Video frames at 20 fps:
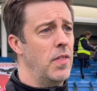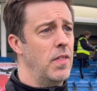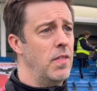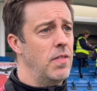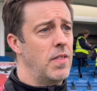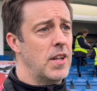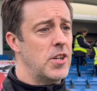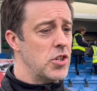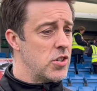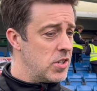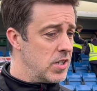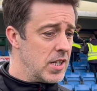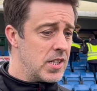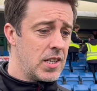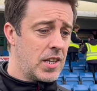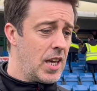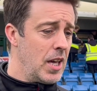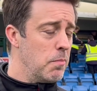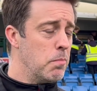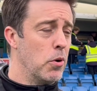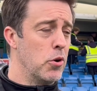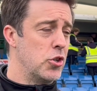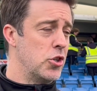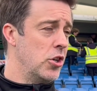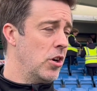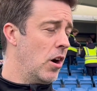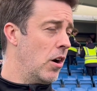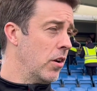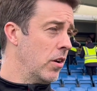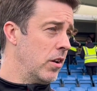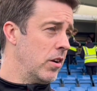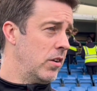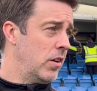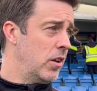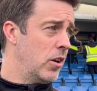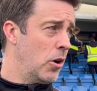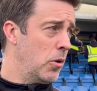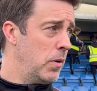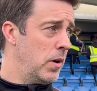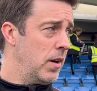they just need to keep pushing on,
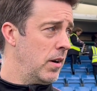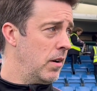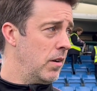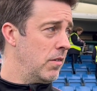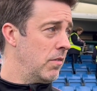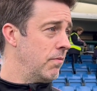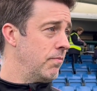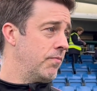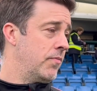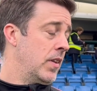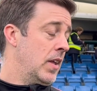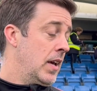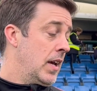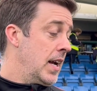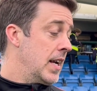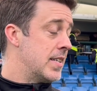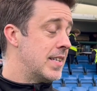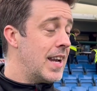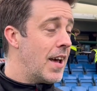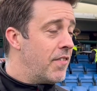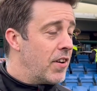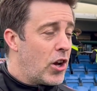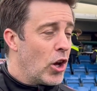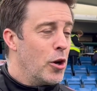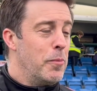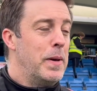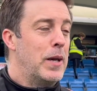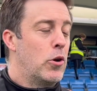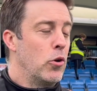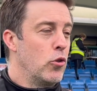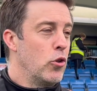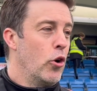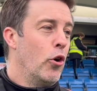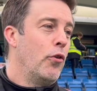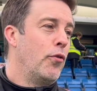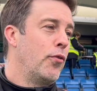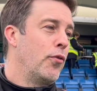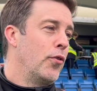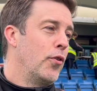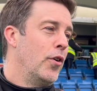and it's never going to be good enough.
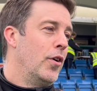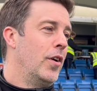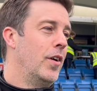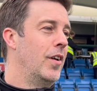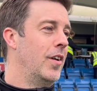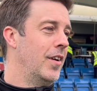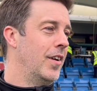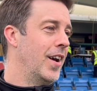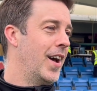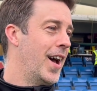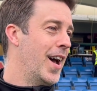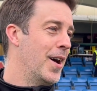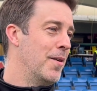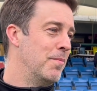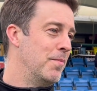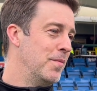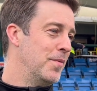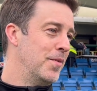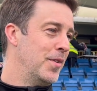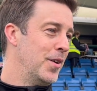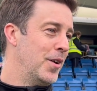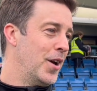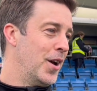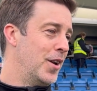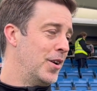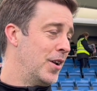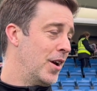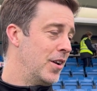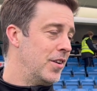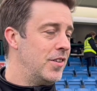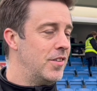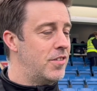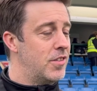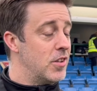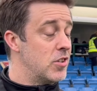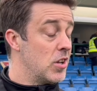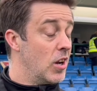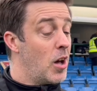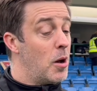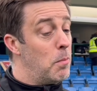And
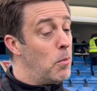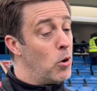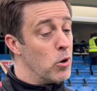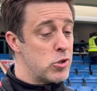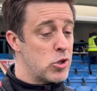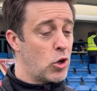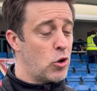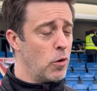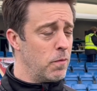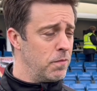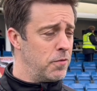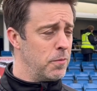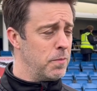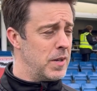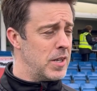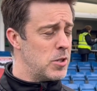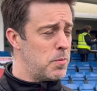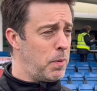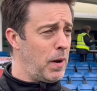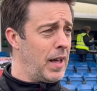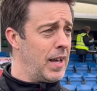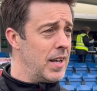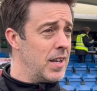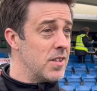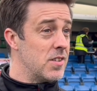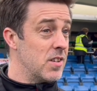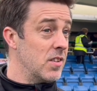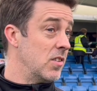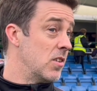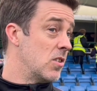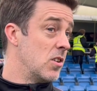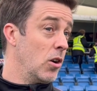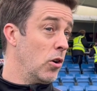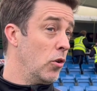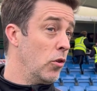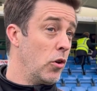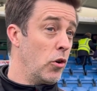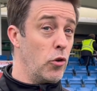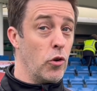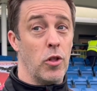there's a lot more to come from these players, and there's
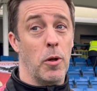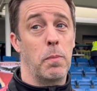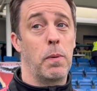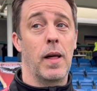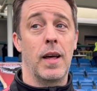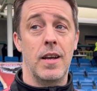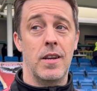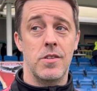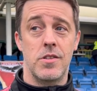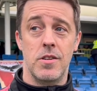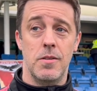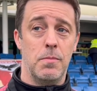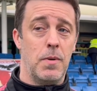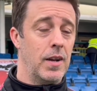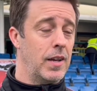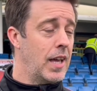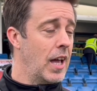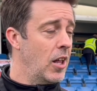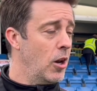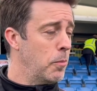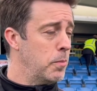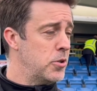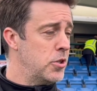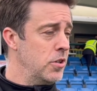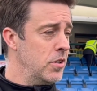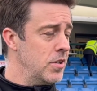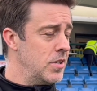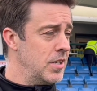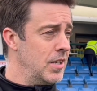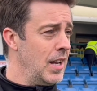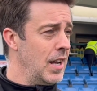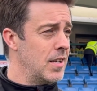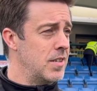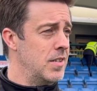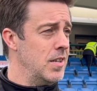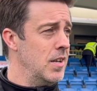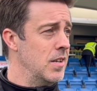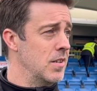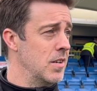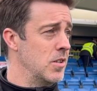other players that might get an opportunity next
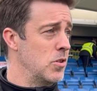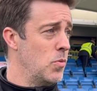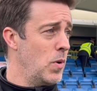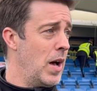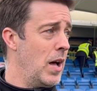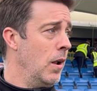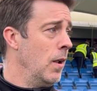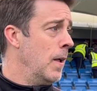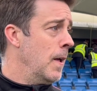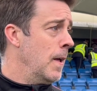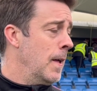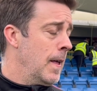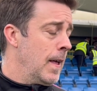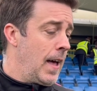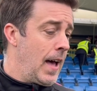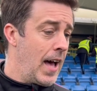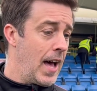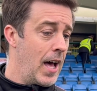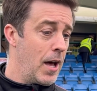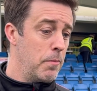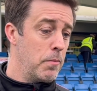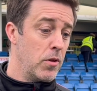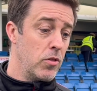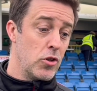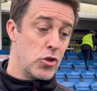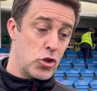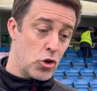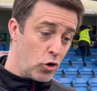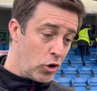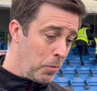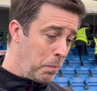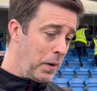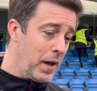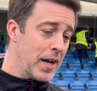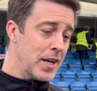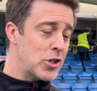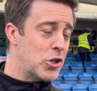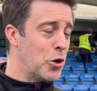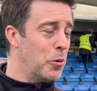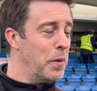season as well, and there's younger
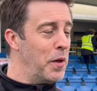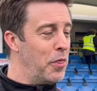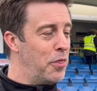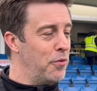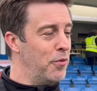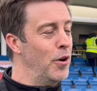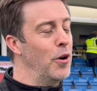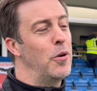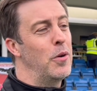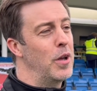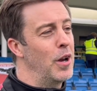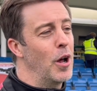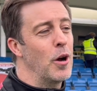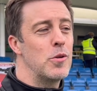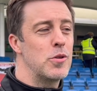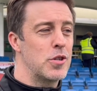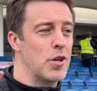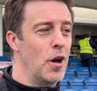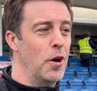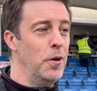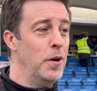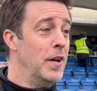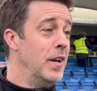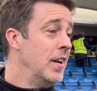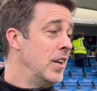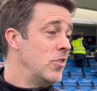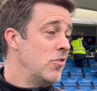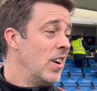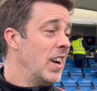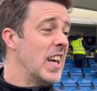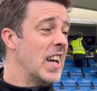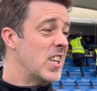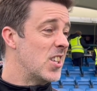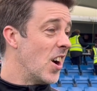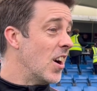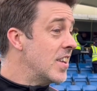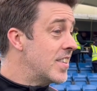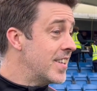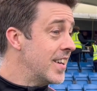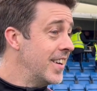players coming through, so it's really
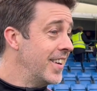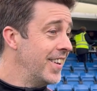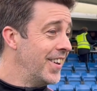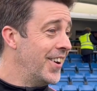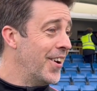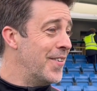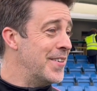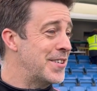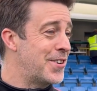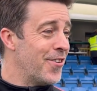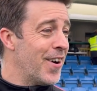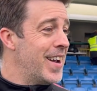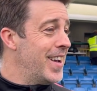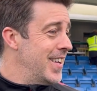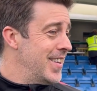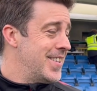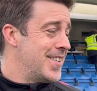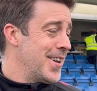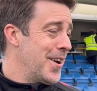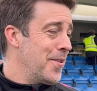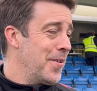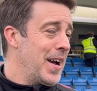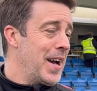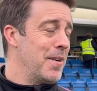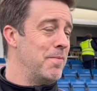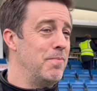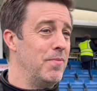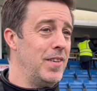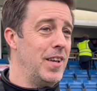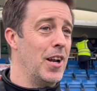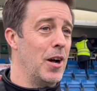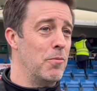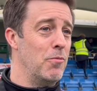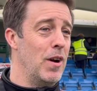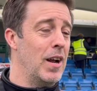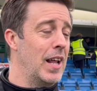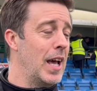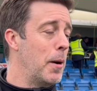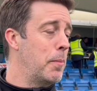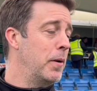exciting. It's great. So I'm
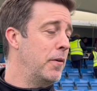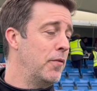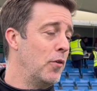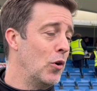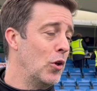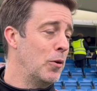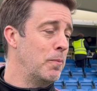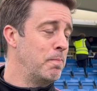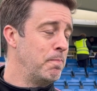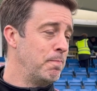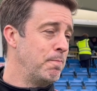really happy for them.